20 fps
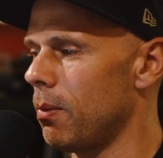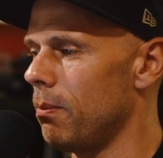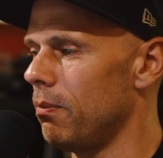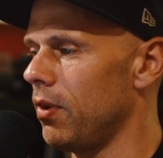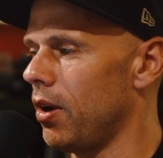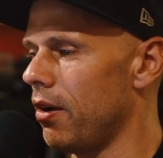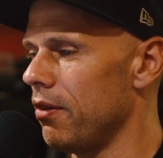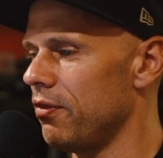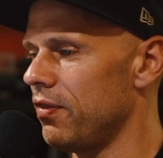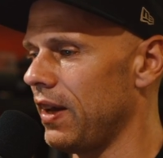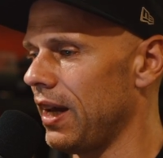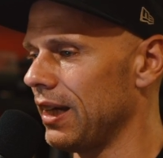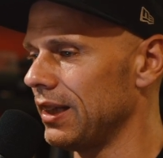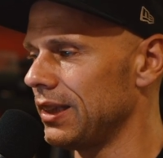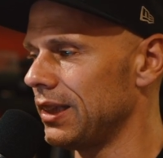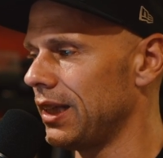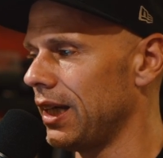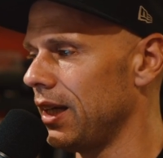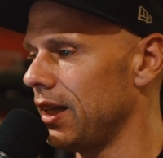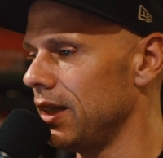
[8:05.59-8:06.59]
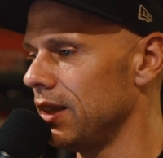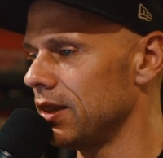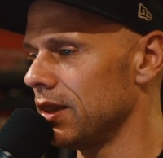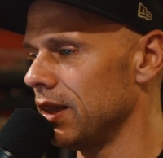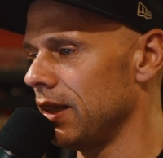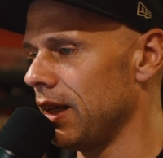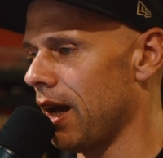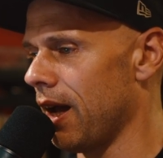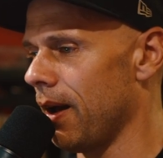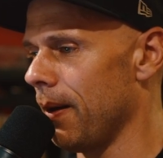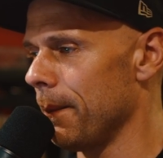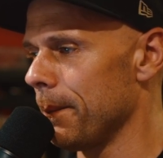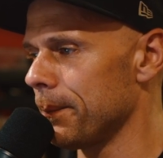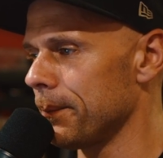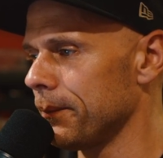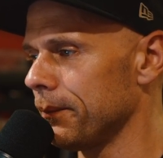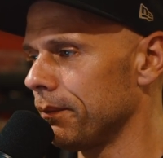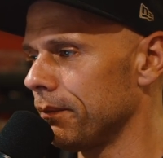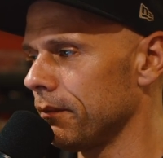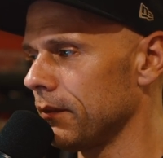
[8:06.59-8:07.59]
like VSTs and that.
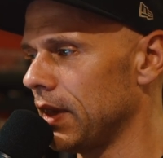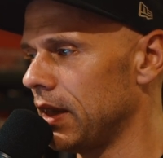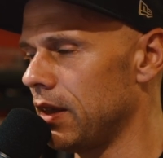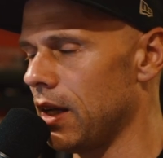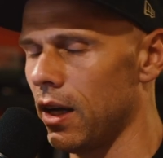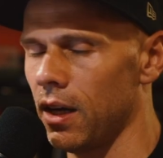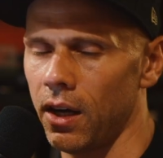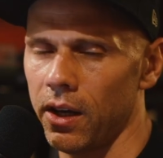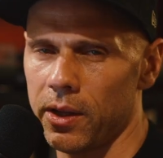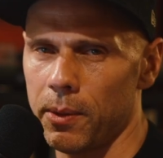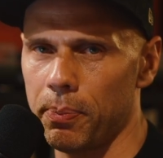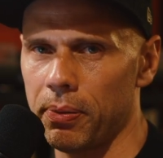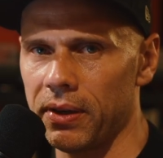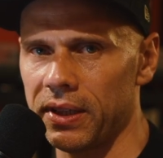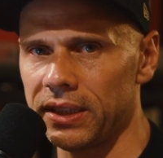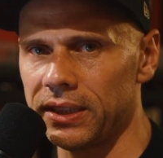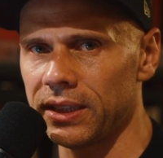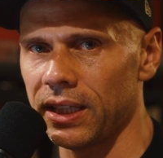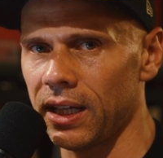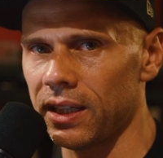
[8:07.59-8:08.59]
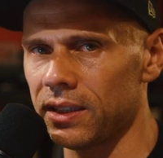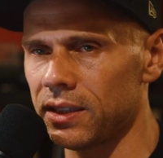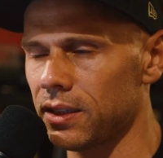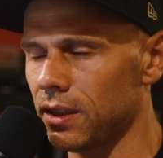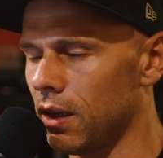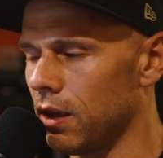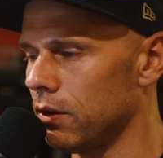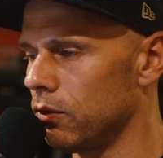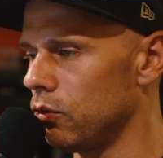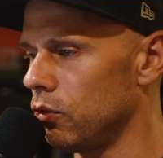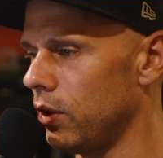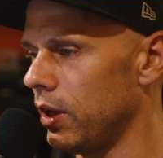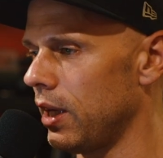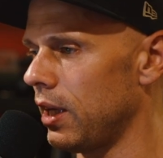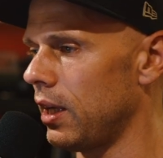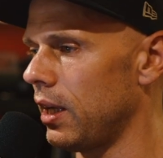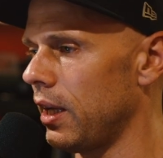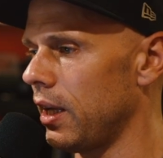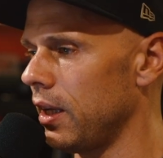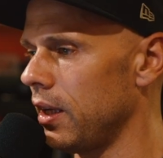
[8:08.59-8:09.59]
A lot of the presets aren't
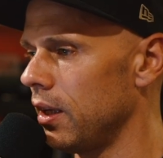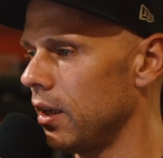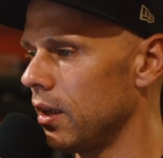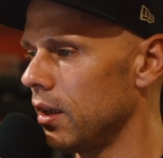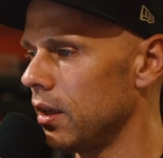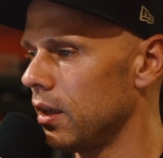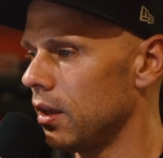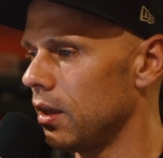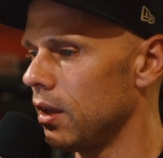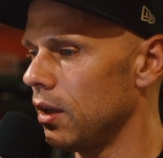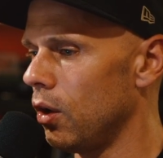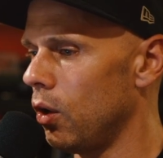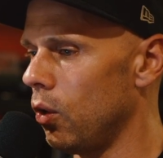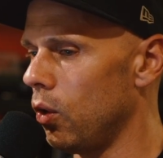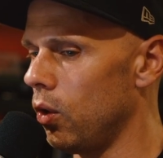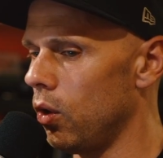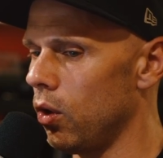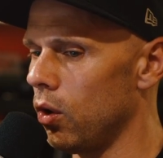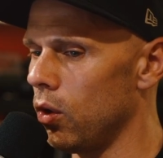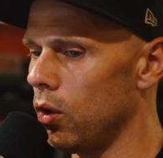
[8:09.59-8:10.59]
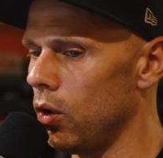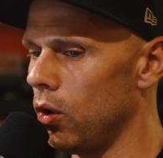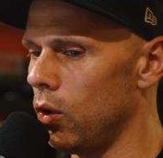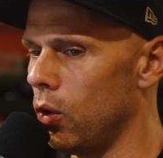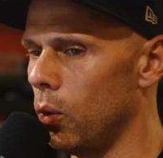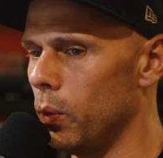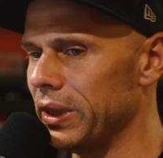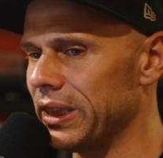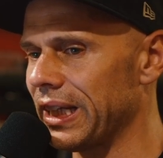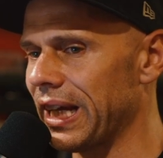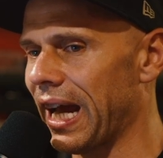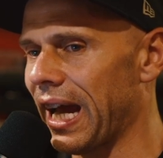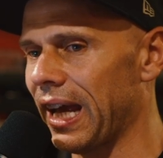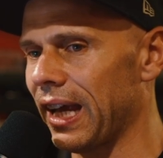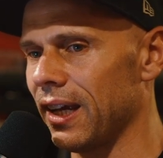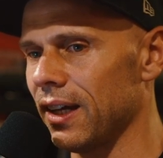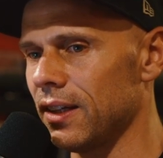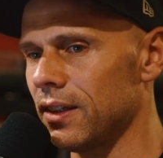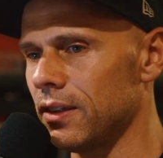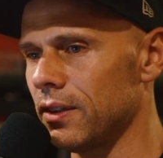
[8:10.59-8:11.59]
really always
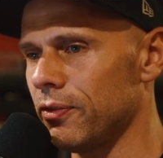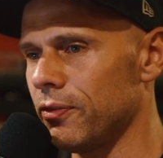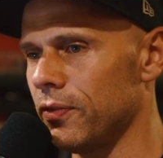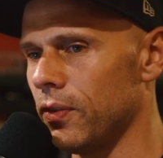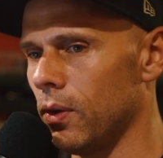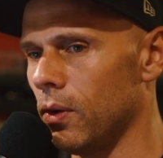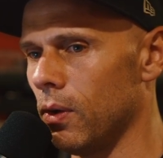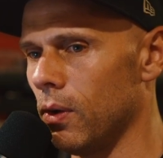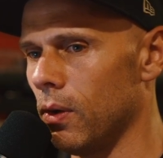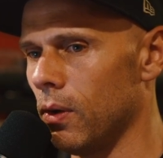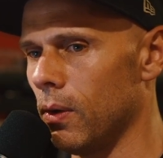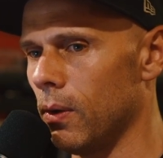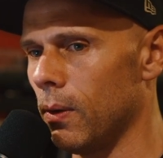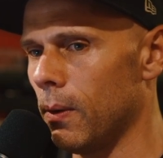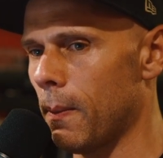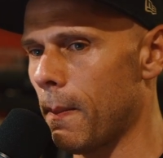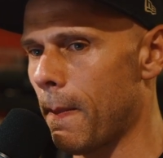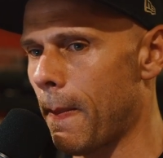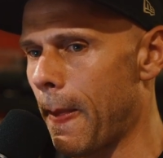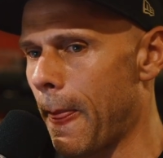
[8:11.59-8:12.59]
catered for